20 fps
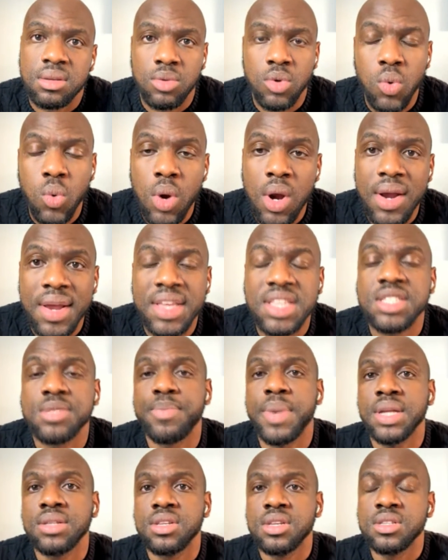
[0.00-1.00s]
who are
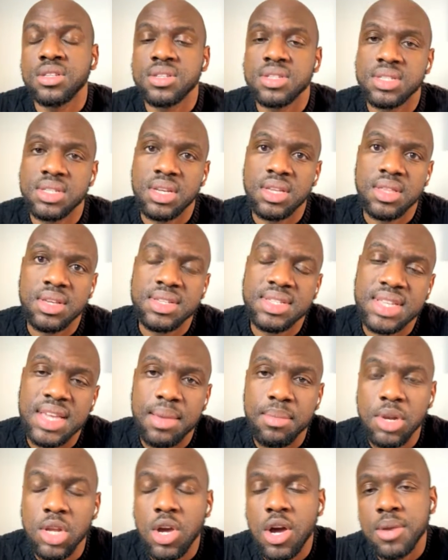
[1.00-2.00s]
expecting to see the
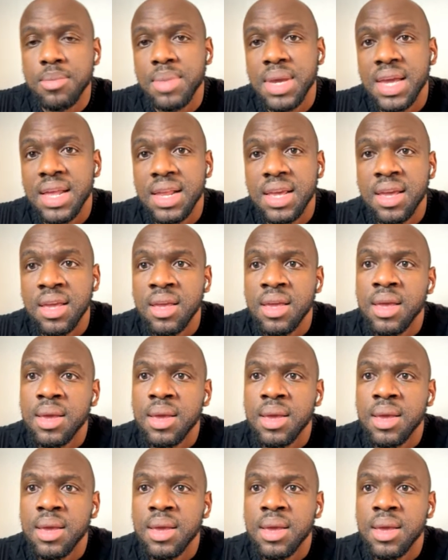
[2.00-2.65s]
same Leon Bailey